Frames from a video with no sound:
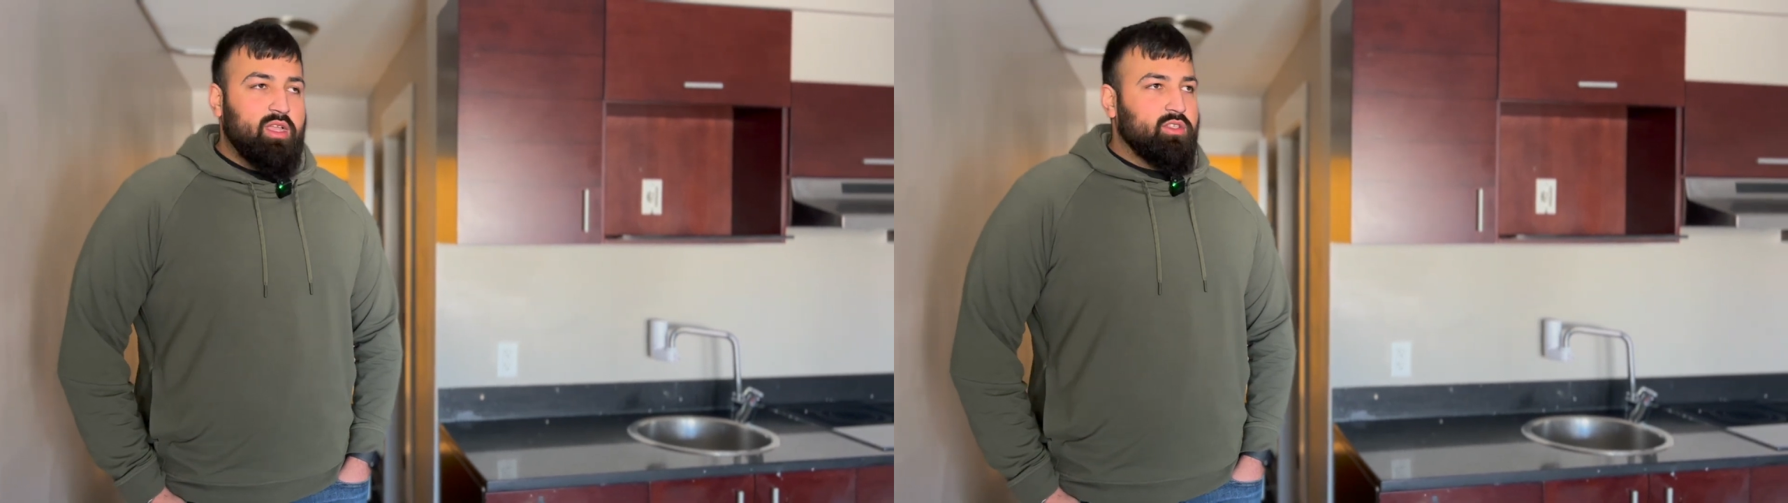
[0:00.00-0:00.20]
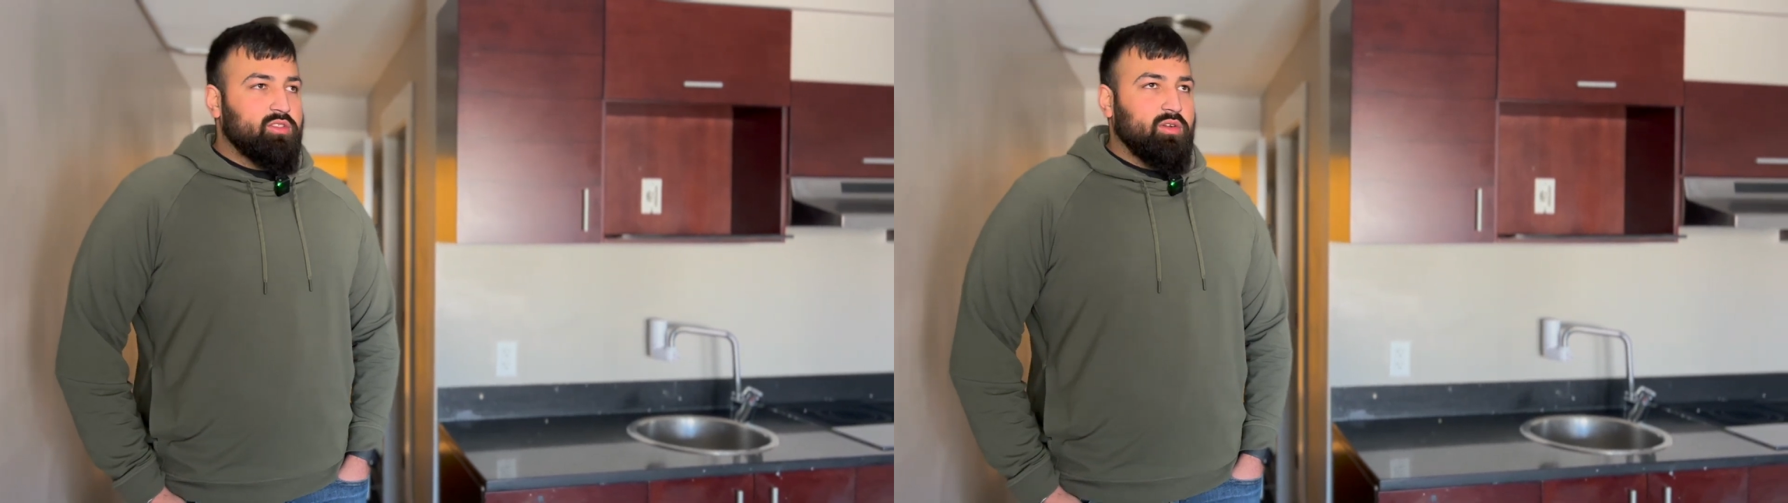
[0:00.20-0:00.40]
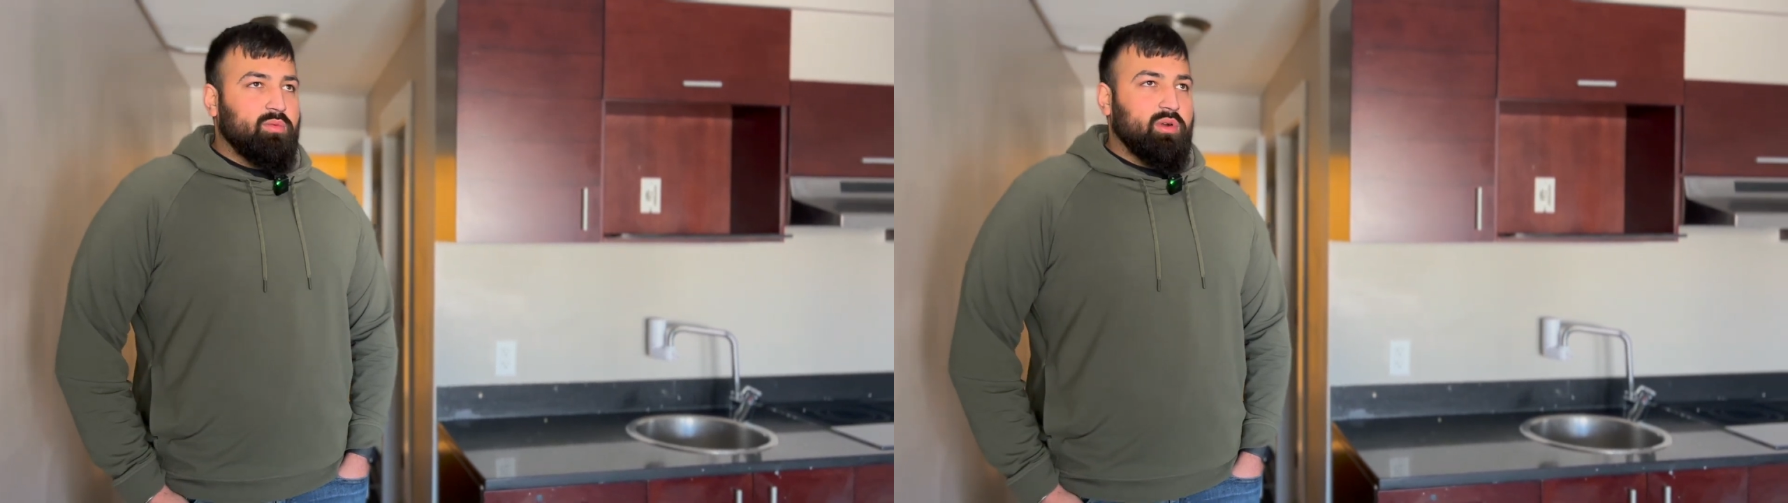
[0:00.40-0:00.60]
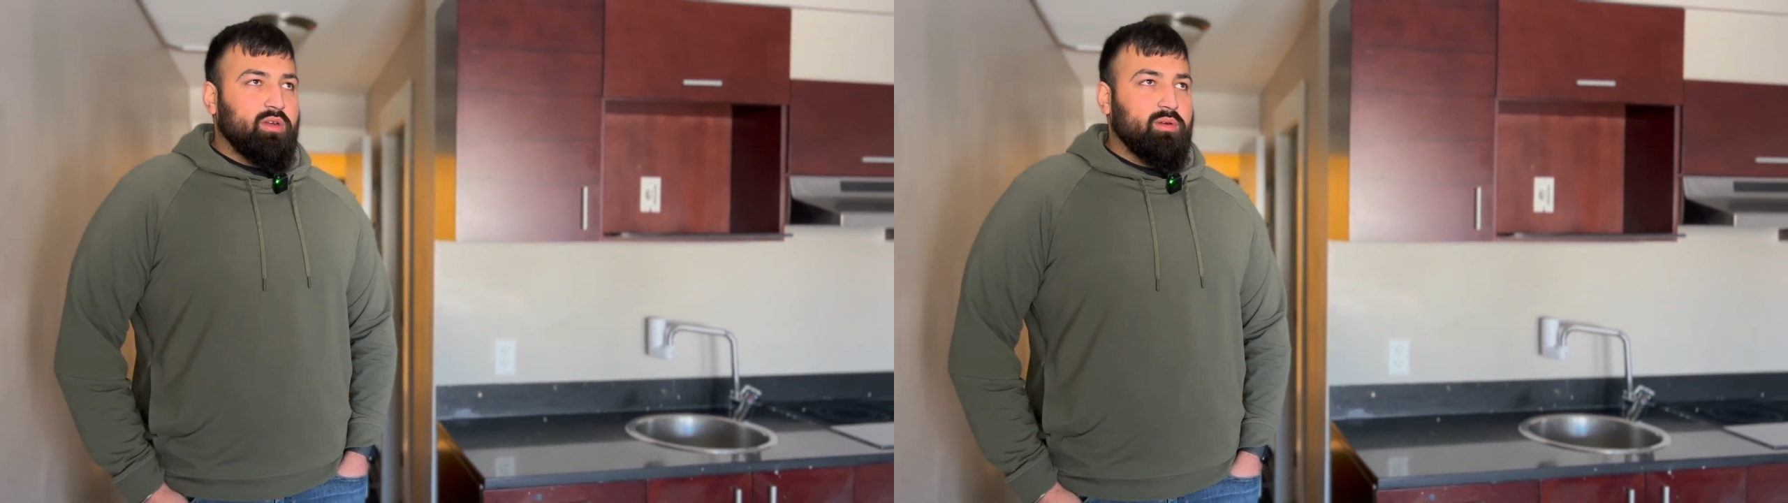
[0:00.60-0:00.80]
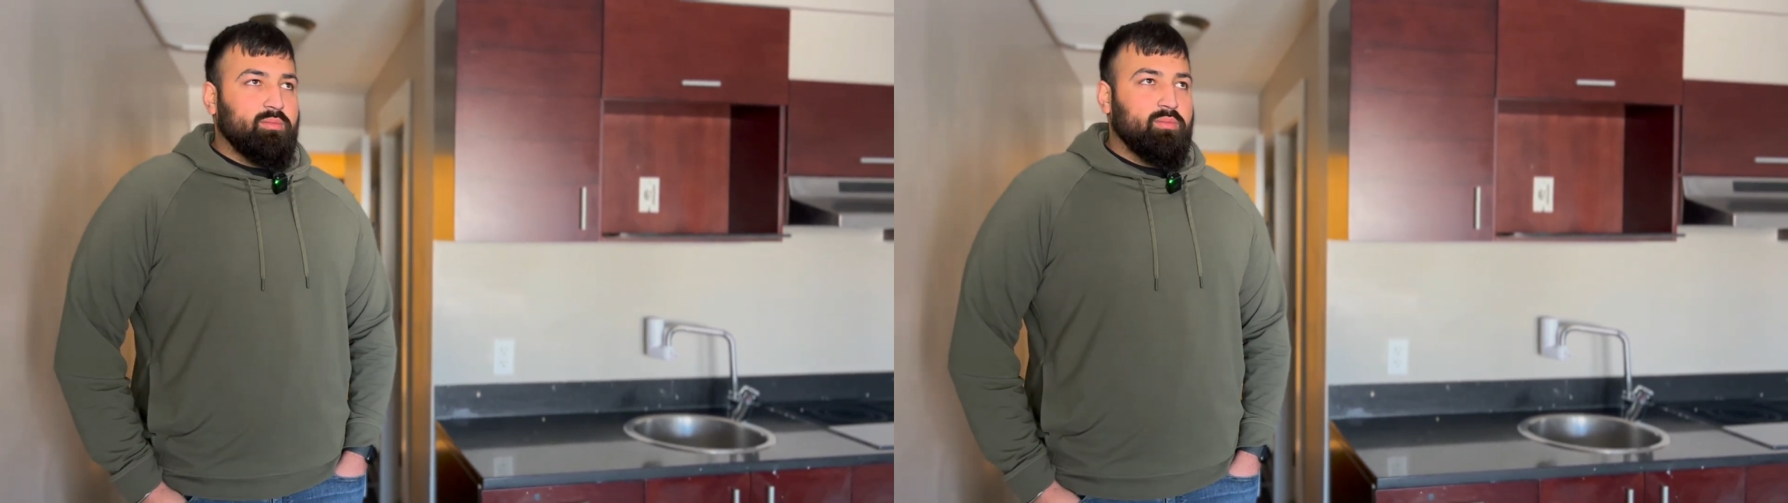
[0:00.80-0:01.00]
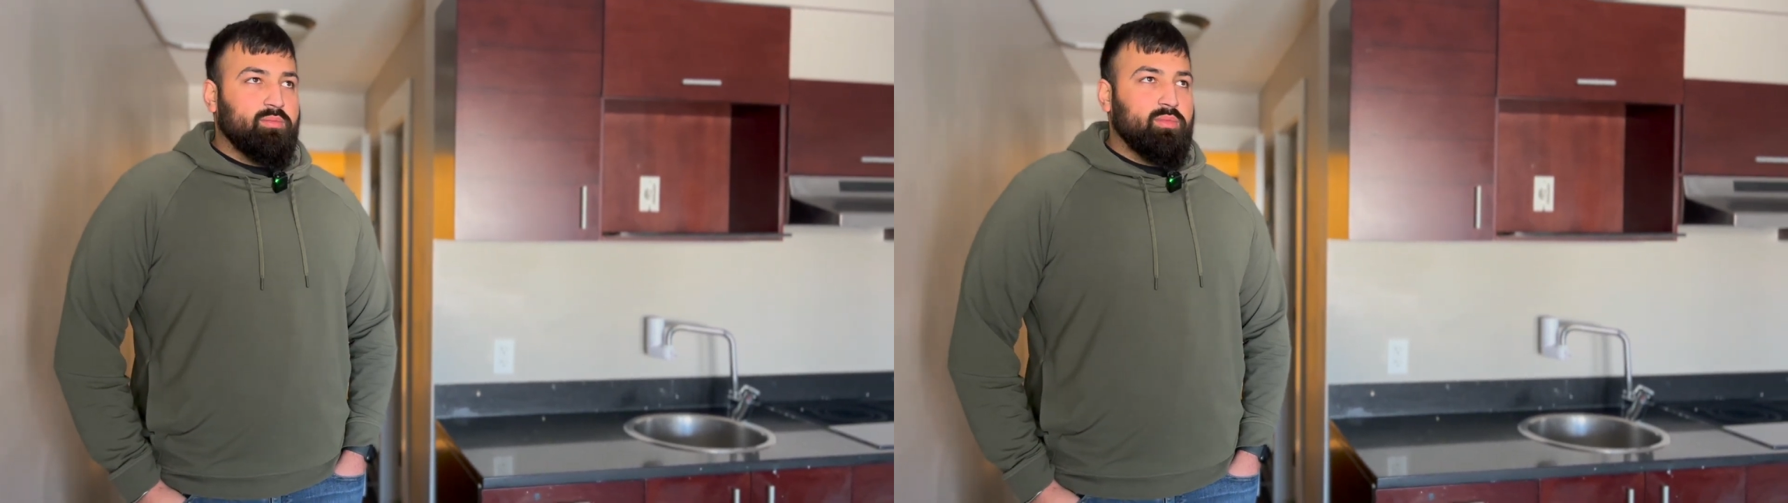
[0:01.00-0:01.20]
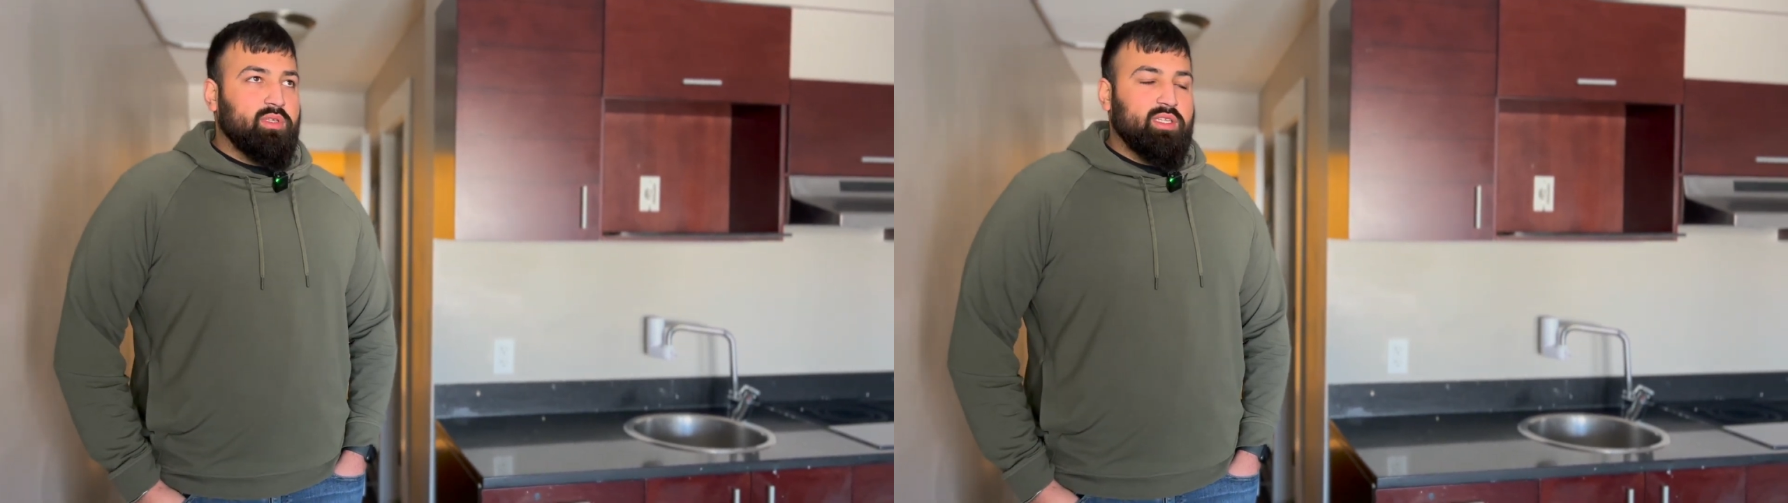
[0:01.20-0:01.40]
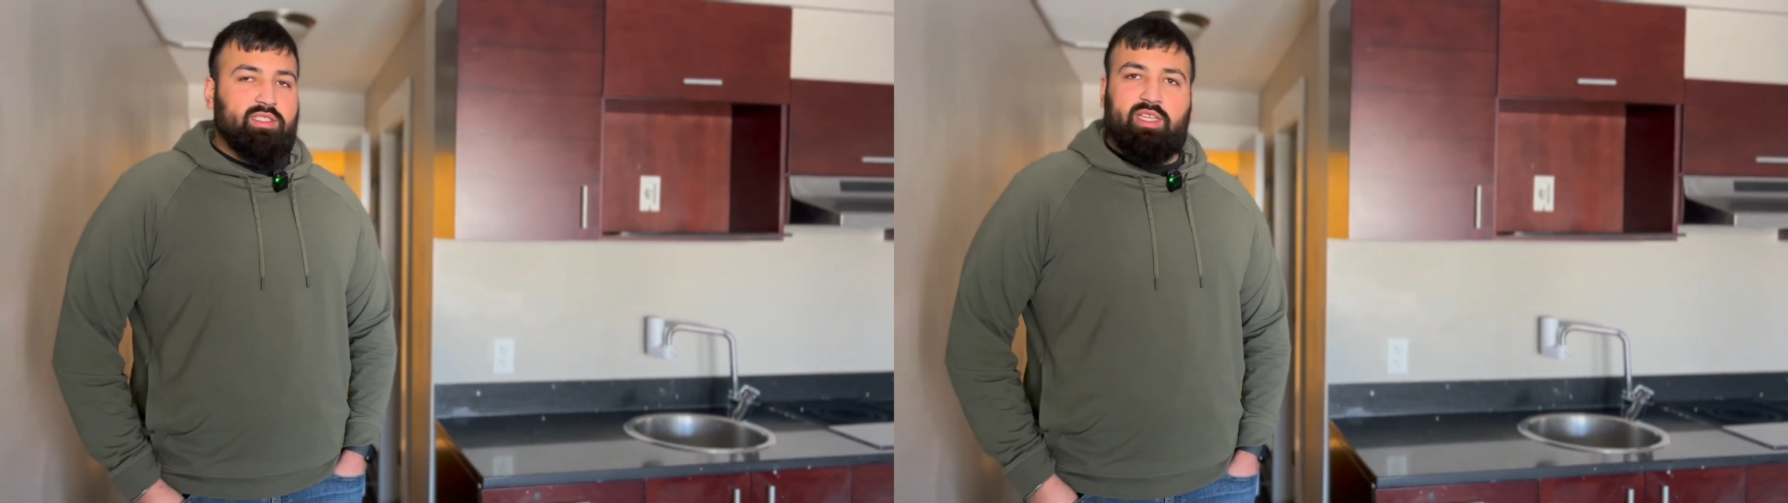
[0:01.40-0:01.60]
So we're
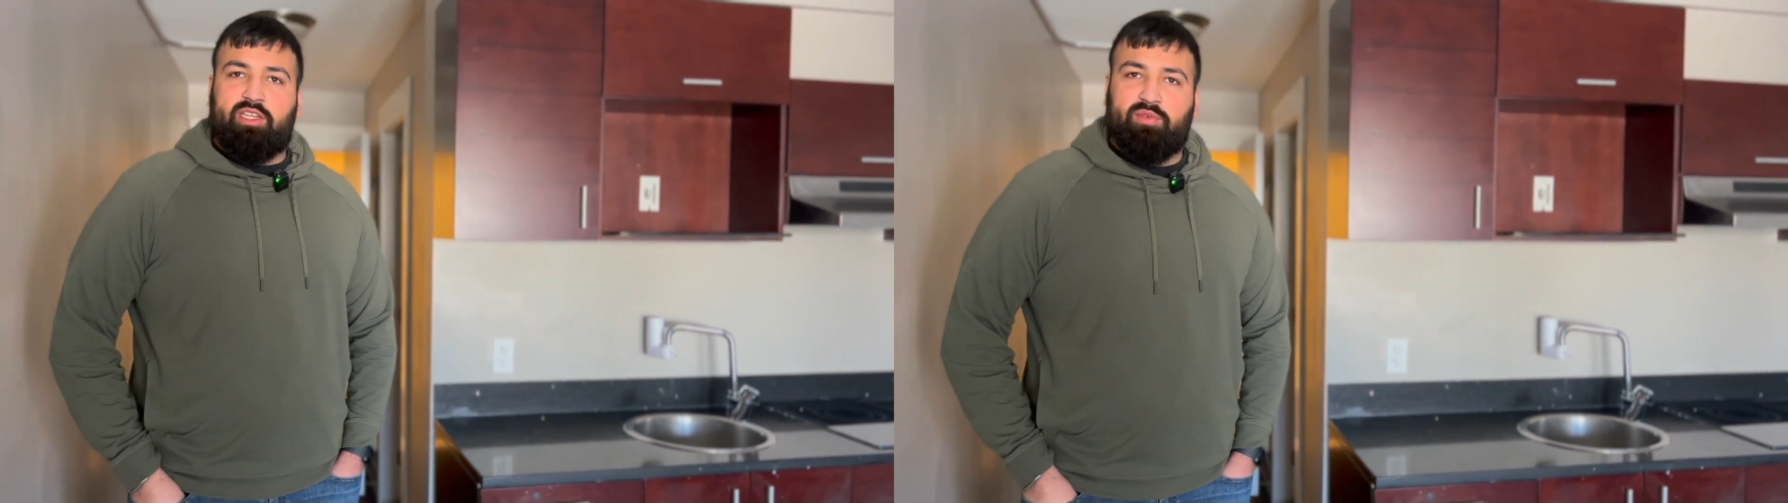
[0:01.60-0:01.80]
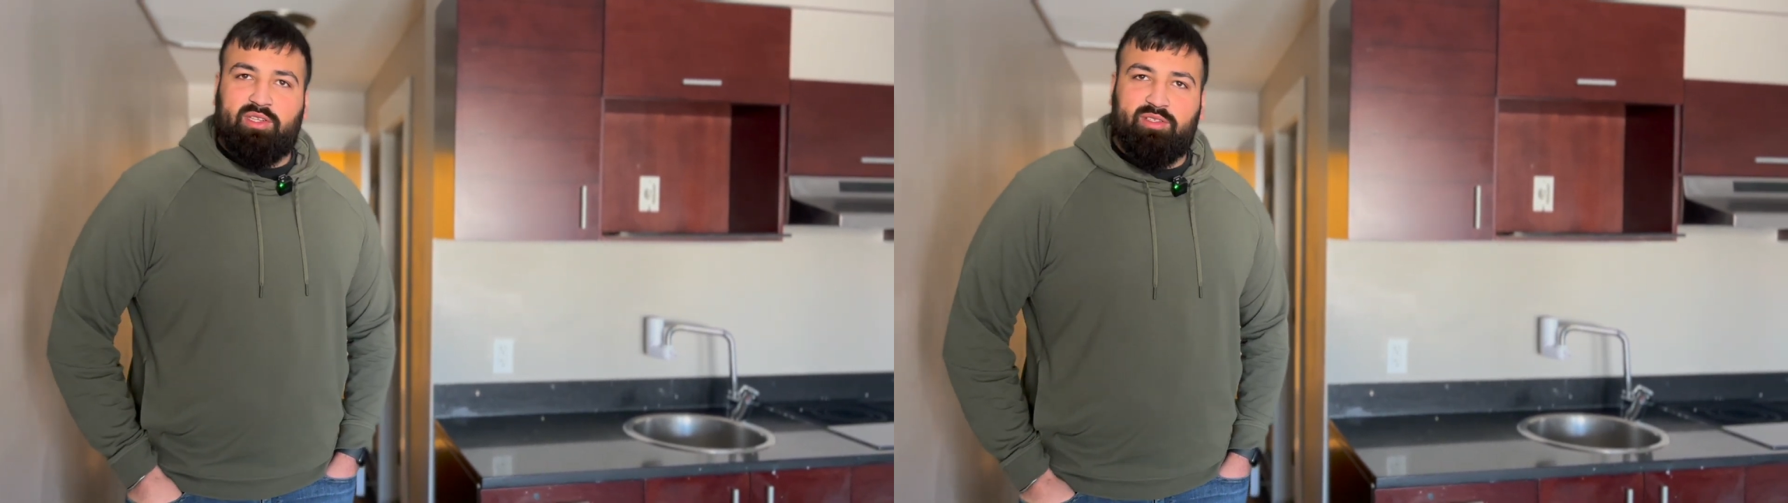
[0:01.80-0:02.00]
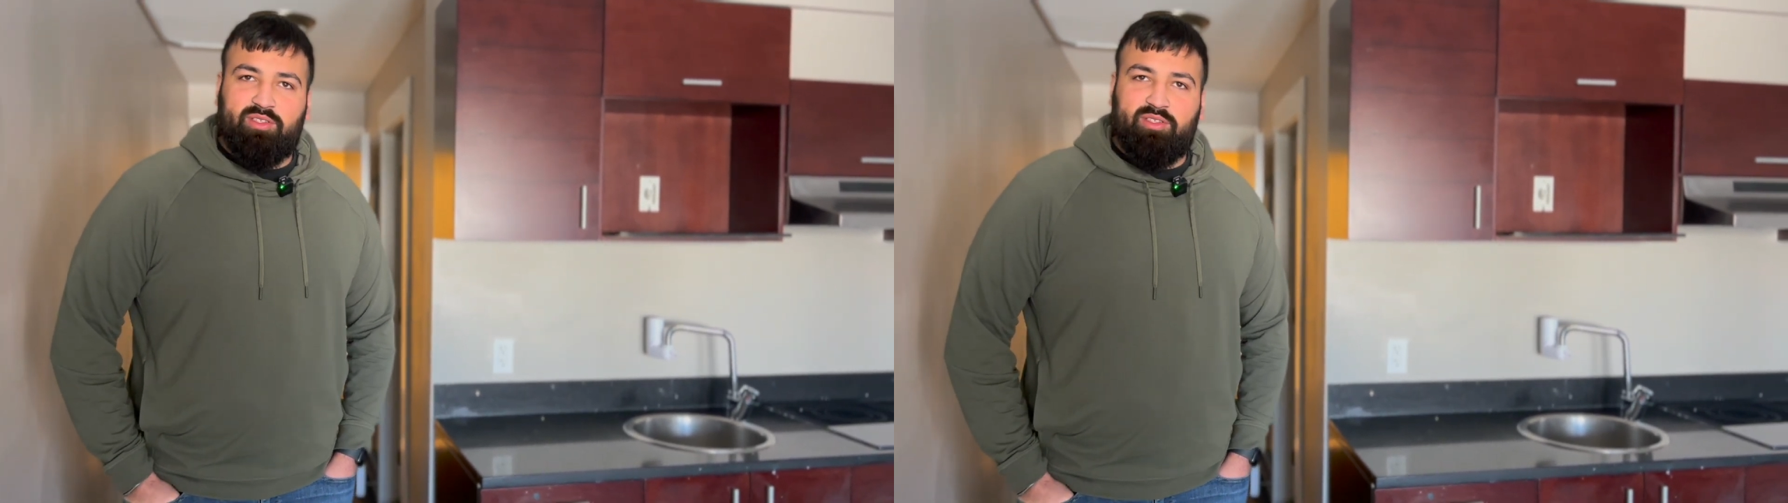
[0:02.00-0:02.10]
continuing